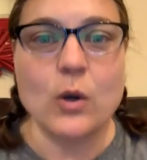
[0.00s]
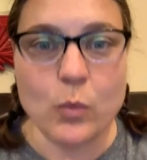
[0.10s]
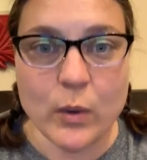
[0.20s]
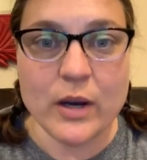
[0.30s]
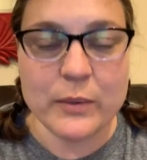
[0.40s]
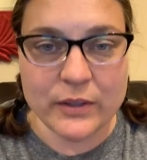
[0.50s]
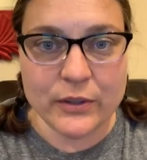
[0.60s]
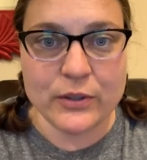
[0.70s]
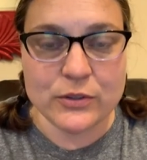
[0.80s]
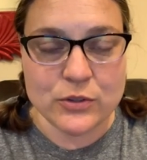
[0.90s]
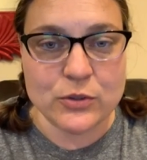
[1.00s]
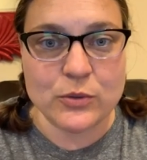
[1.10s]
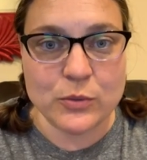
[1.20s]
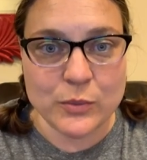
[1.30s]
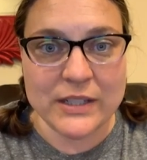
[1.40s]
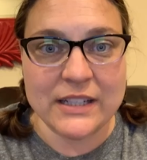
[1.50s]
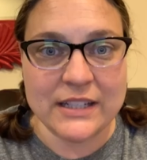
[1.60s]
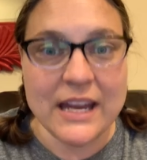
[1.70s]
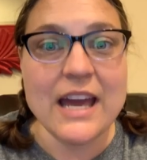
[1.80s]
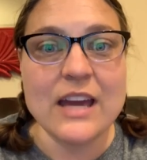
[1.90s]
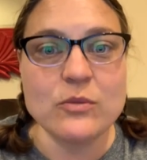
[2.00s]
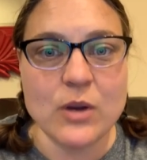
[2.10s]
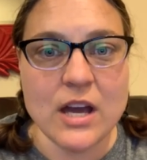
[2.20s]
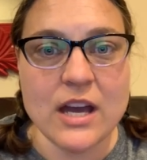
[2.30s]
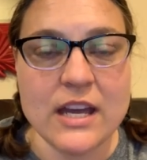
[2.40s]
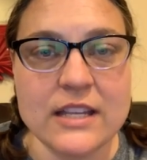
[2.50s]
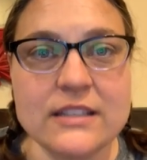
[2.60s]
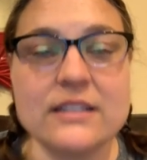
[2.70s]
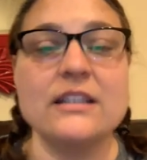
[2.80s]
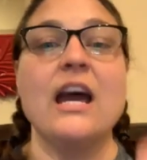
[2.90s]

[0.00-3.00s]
Where we learn to read and write